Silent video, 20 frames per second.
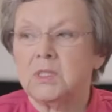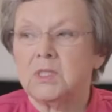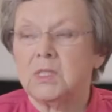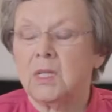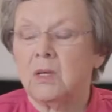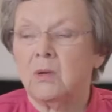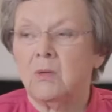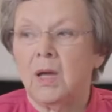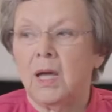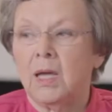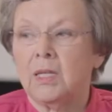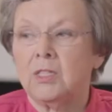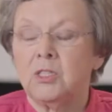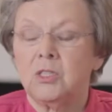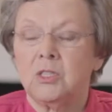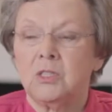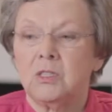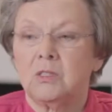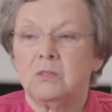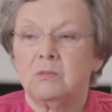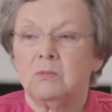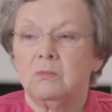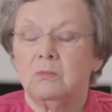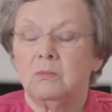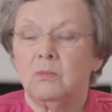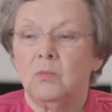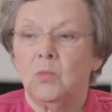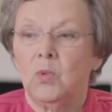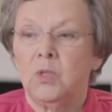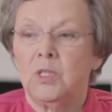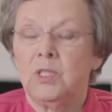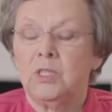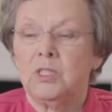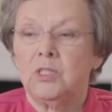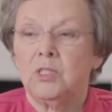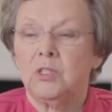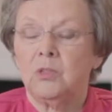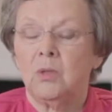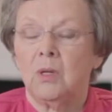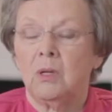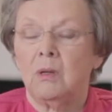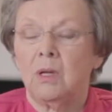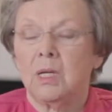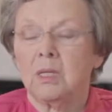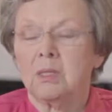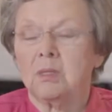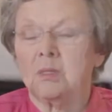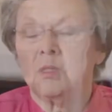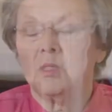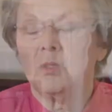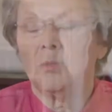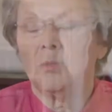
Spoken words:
So I just wanted to do all I could